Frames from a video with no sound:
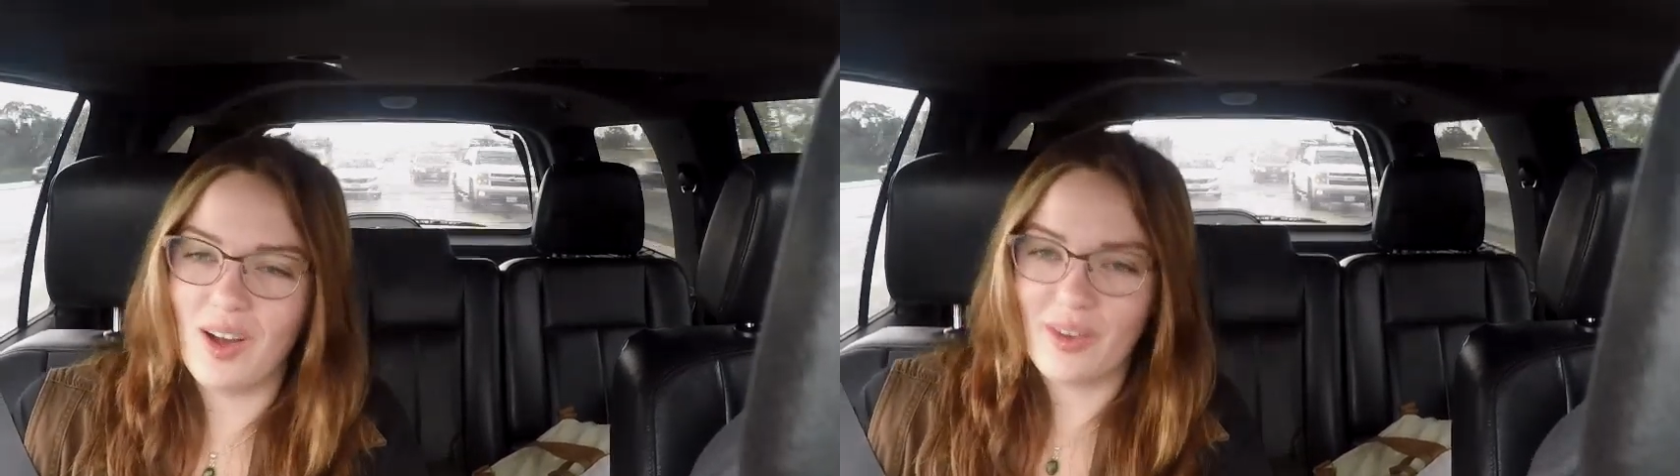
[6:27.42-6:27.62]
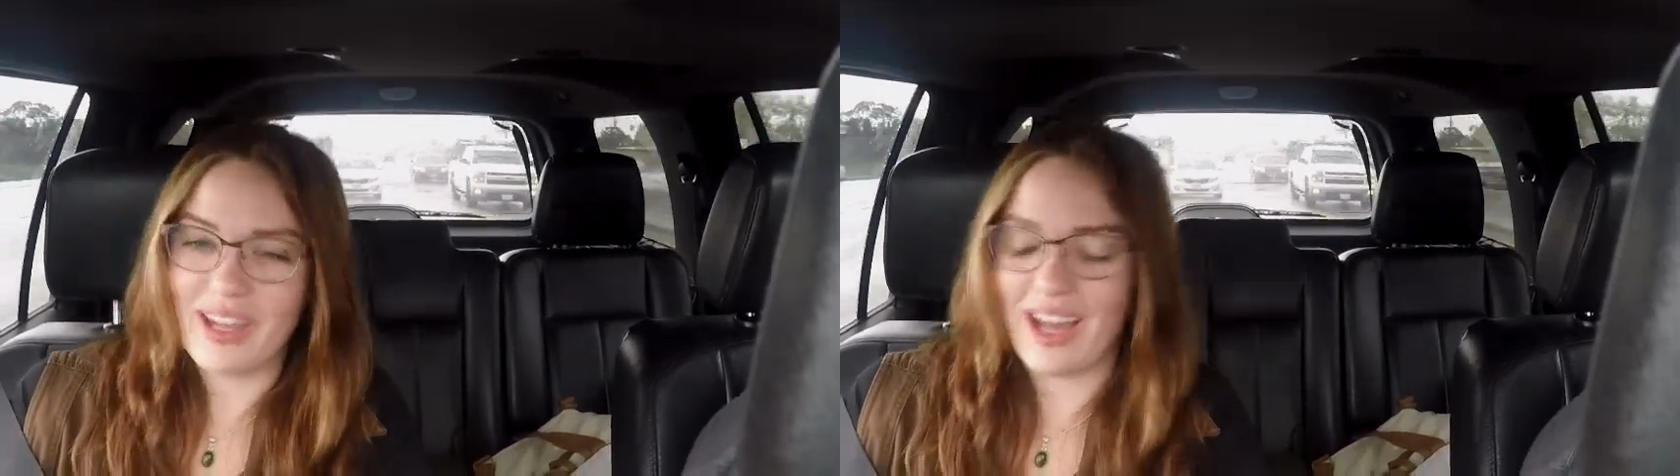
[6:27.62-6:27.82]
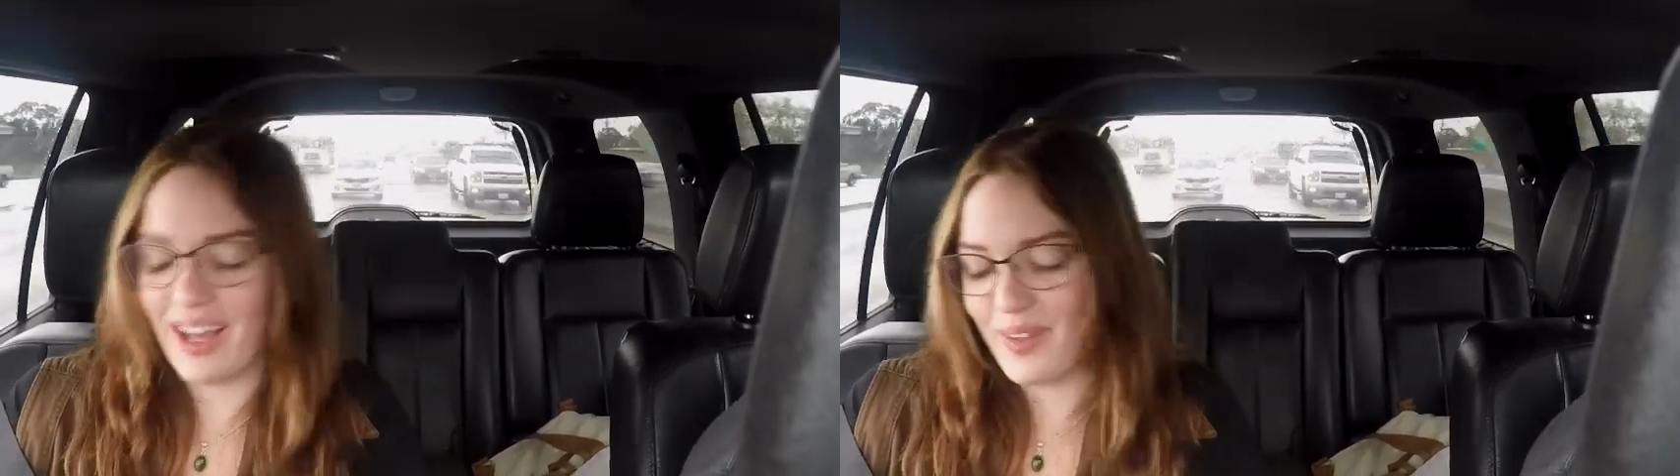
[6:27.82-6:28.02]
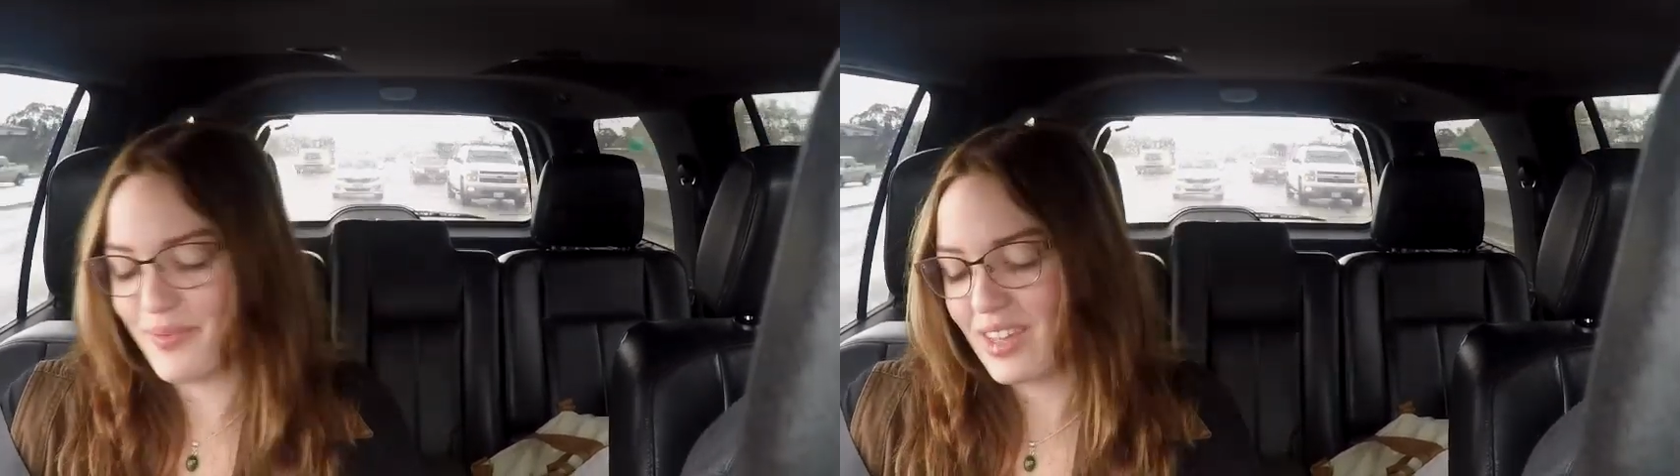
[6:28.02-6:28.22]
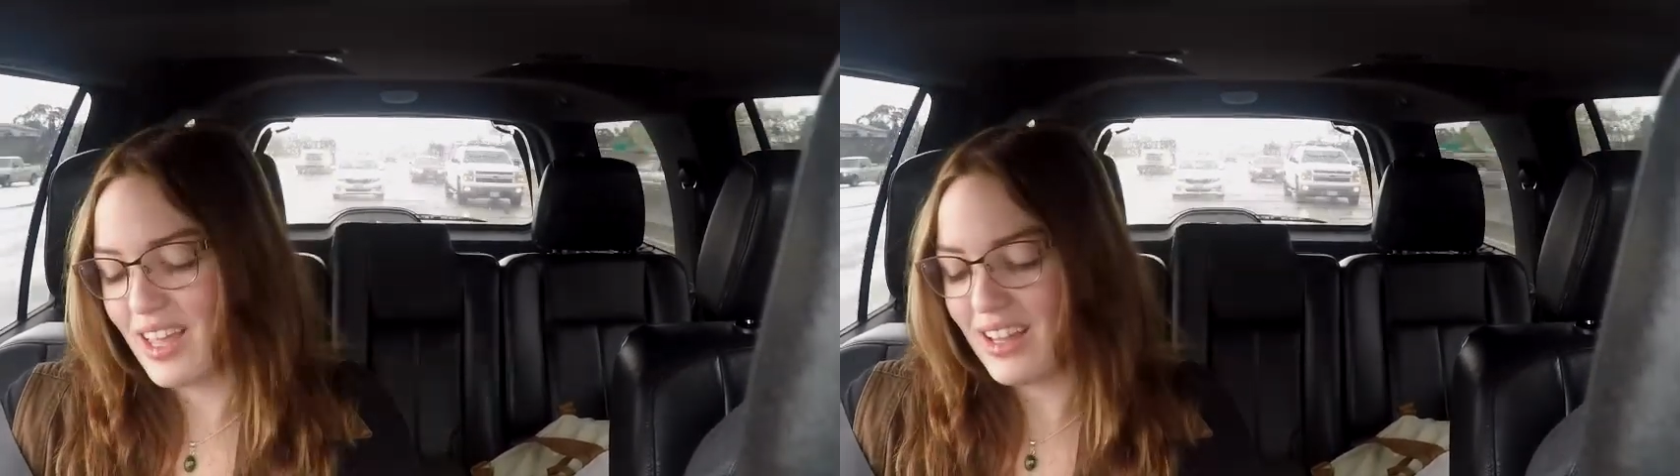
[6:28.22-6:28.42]
Oh yeah.
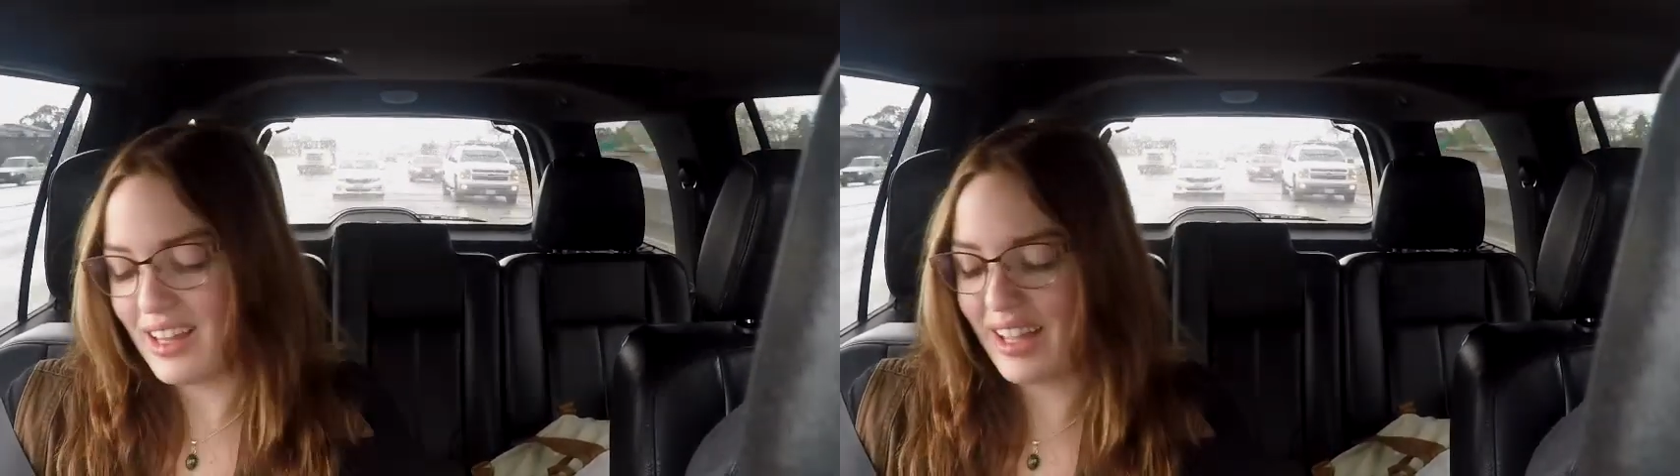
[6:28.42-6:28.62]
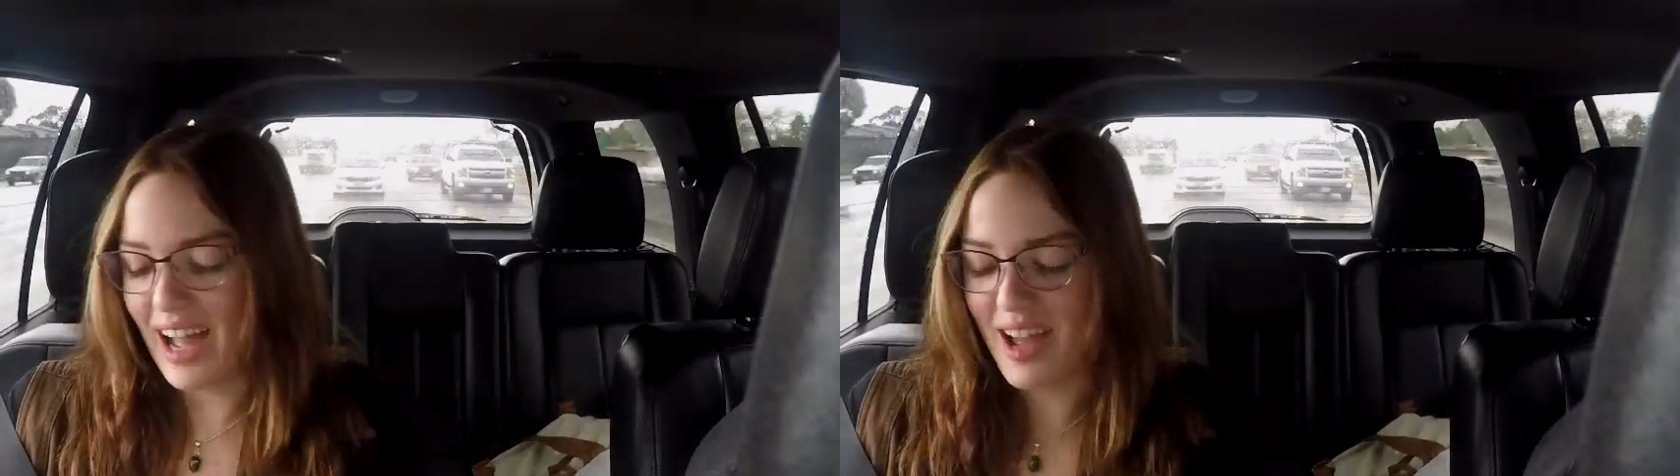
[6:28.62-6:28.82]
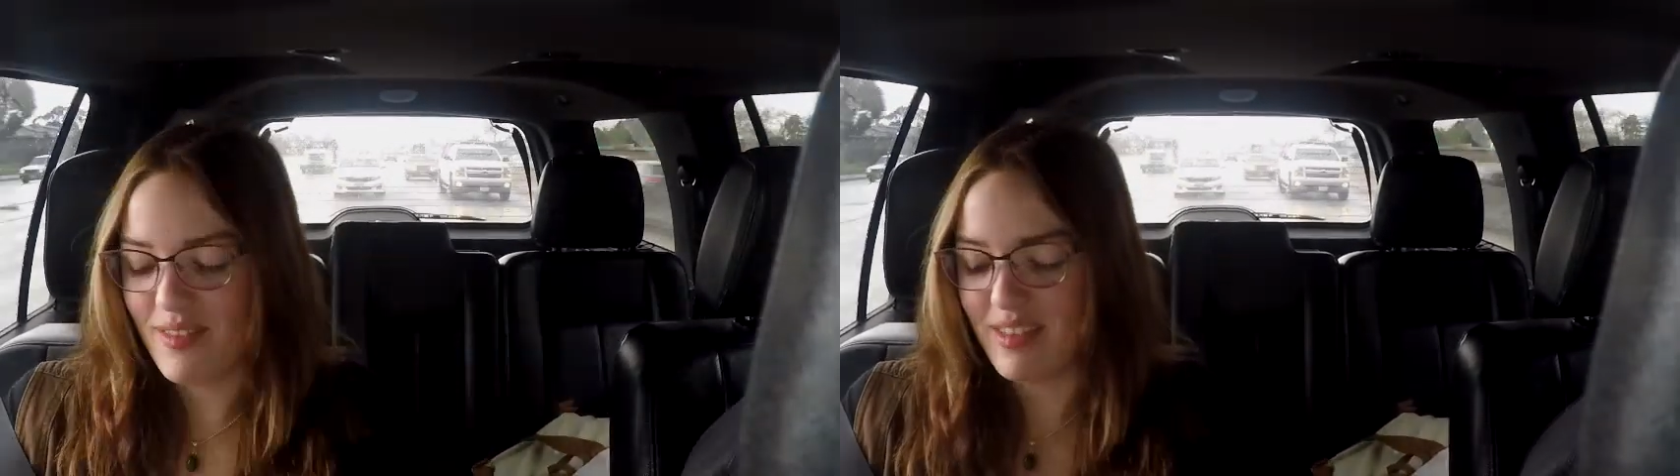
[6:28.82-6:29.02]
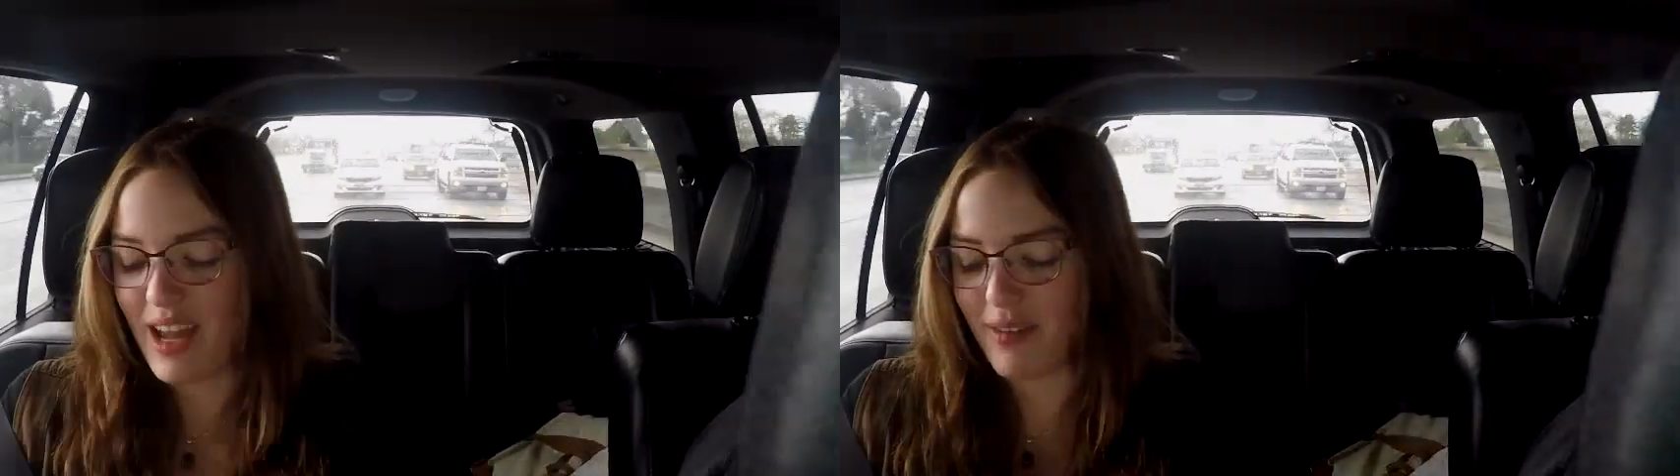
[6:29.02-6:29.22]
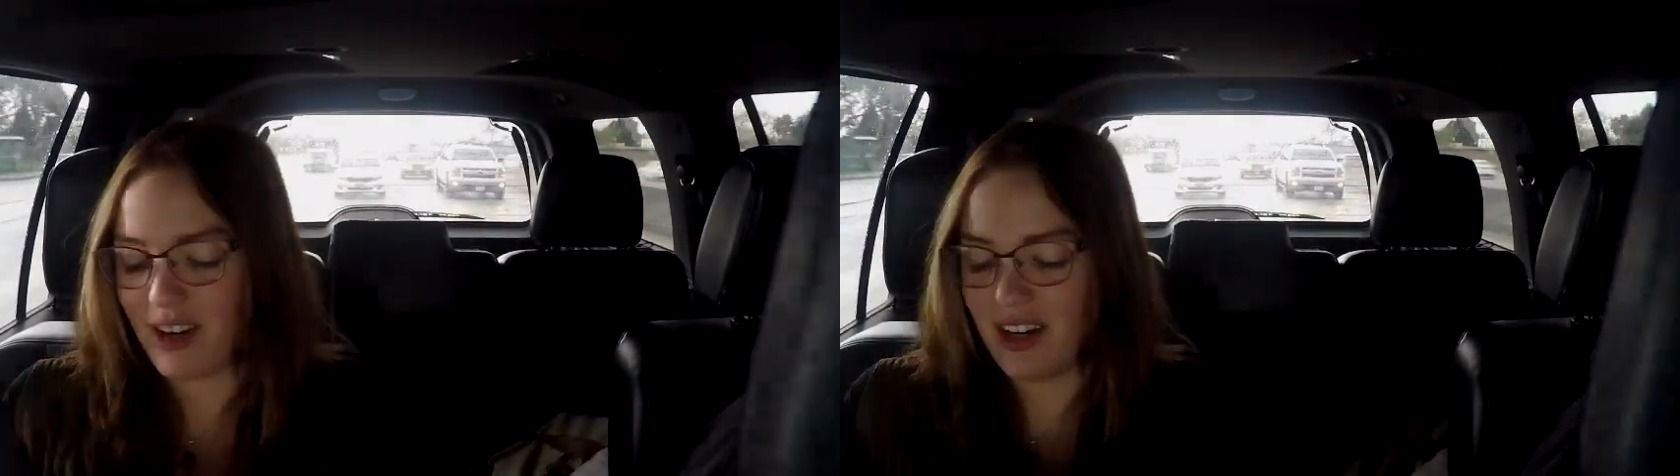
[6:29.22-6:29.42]
Like I've
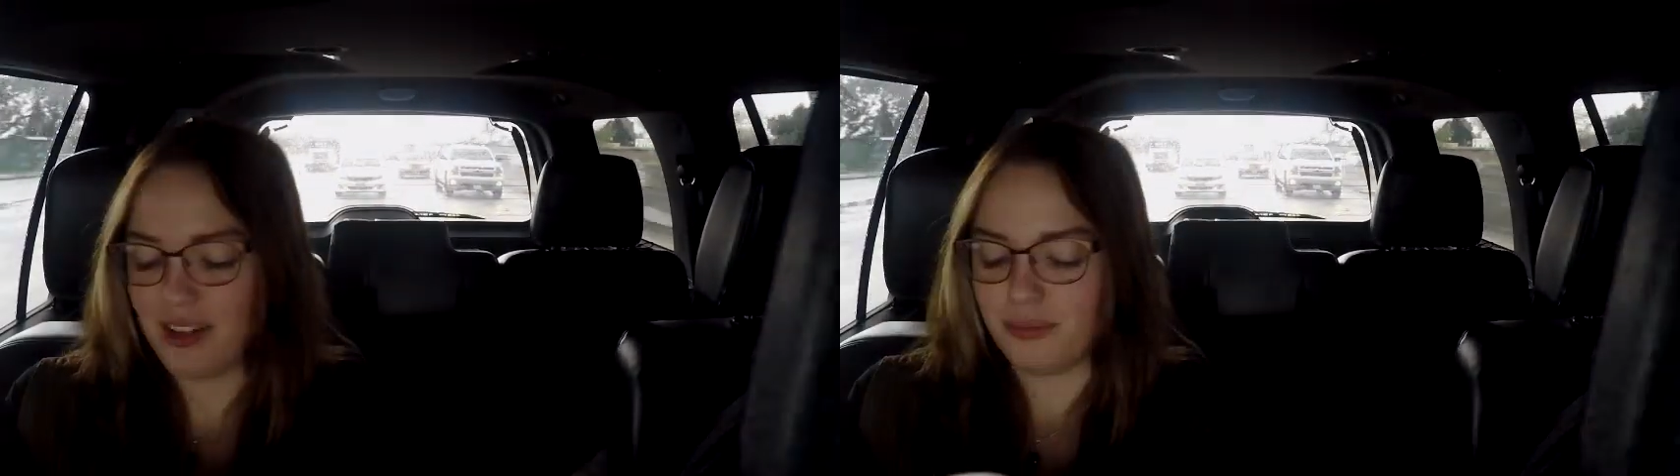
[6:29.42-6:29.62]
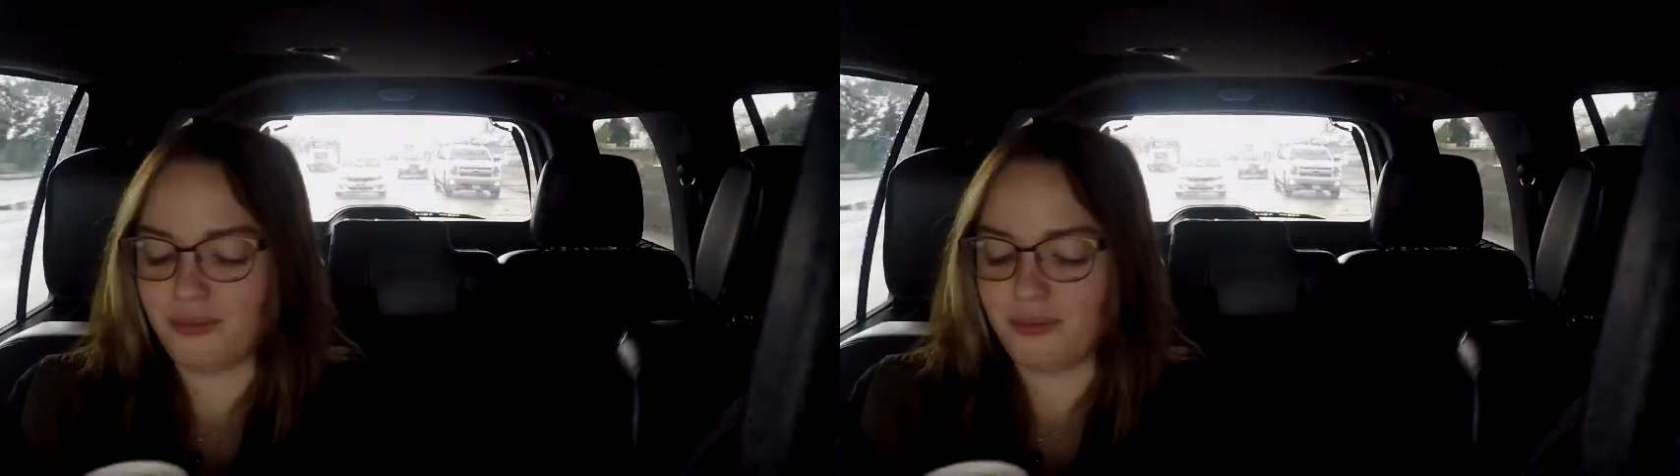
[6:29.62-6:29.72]
never,